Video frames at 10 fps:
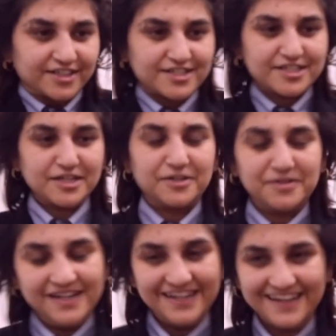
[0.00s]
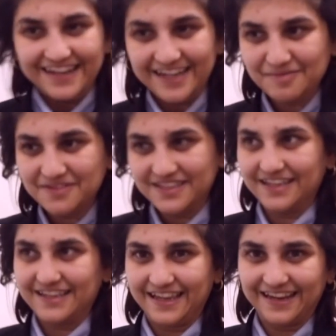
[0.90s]
So I'm
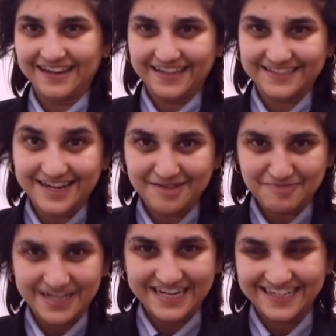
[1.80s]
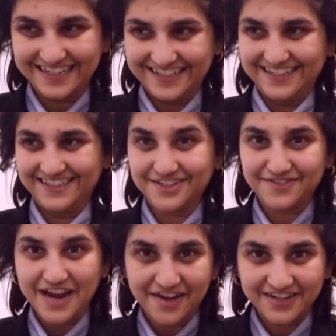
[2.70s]
thinking, let's celebrate the
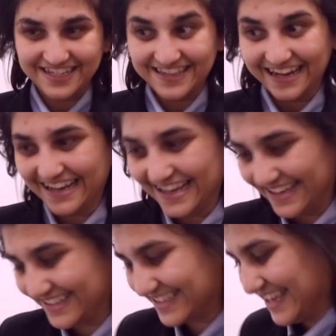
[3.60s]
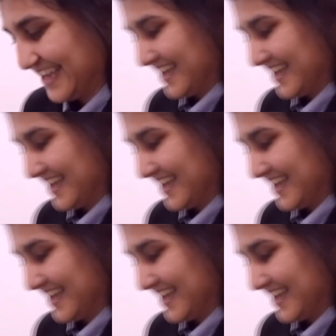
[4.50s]
rarity that is